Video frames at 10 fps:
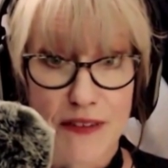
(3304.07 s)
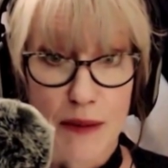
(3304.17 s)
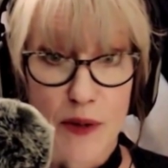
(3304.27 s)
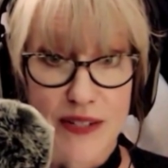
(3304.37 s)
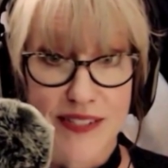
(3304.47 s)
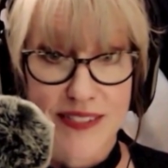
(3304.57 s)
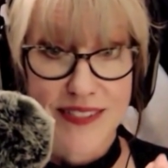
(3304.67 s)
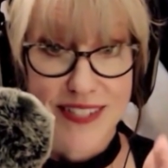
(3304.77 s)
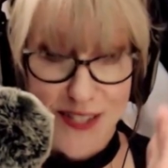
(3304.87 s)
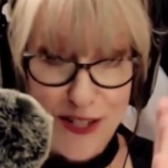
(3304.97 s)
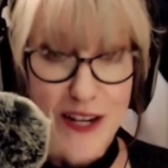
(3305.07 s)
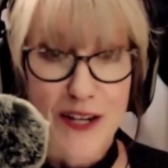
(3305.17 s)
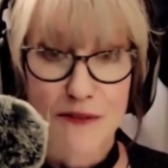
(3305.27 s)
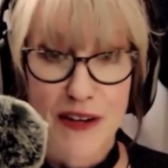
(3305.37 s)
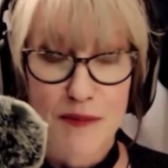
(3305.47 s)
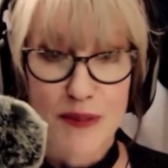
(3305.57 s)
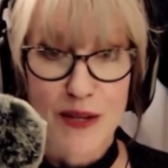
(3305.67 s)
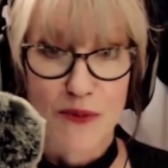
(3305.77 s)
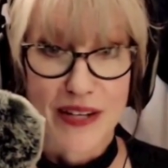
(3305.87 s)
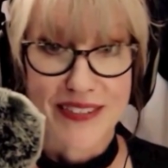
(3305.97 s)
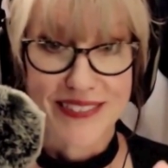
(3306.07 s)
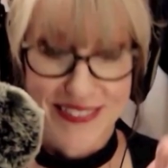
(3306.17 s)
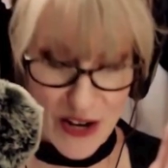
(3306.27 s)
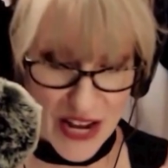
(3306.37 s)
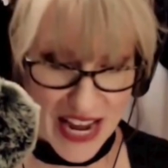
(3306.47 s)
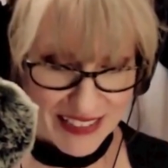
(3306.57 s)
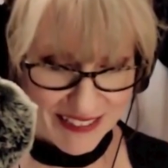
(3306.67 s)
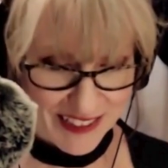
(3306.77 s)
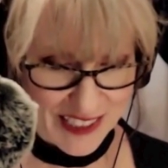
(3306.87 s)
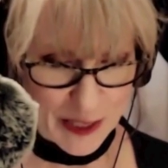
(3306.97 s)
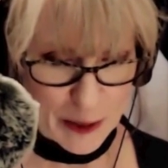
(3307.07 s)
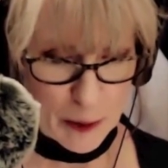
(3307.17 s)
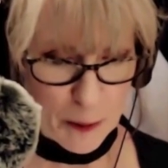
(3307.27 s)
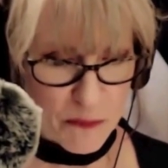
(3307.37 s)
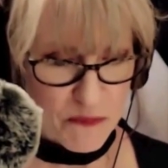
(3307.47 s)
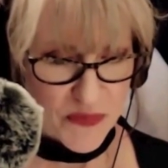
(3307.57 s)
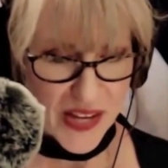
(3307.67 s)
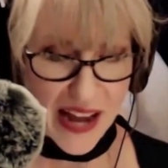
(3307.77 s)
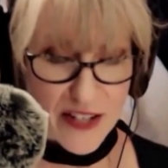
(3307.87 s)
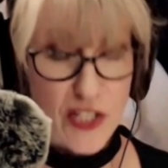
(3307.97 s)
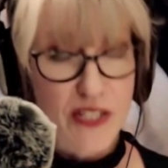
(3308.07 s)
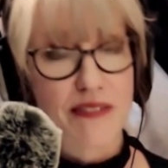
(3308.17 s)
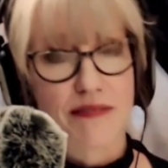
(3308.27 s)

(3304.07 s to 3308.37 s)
fabrics because you're not going to find a plain one. Okay? I just